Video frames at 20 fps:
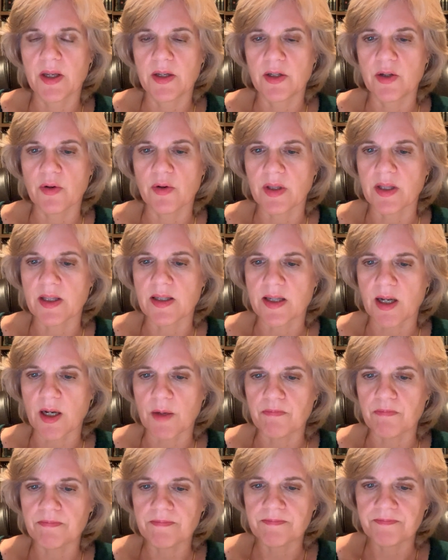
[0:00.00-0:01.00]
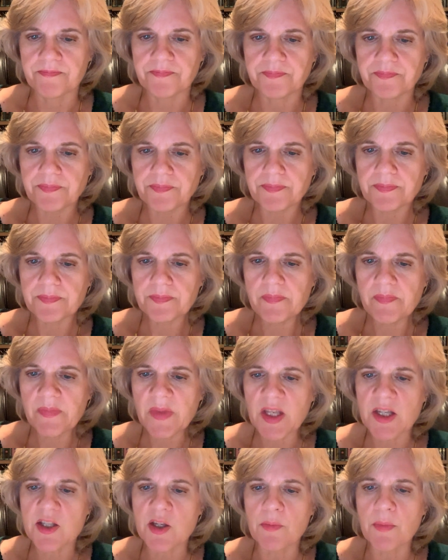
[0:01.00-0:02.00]
during this time.
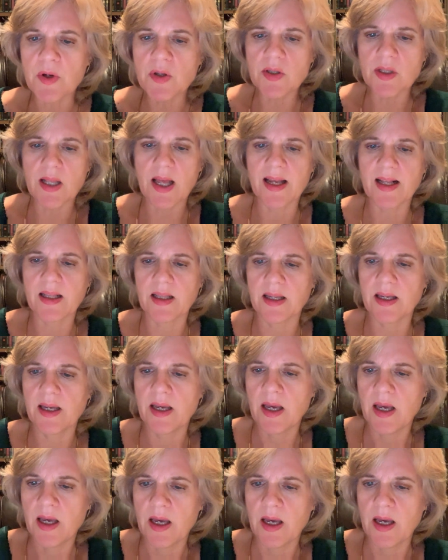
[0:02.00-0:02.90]
So most likely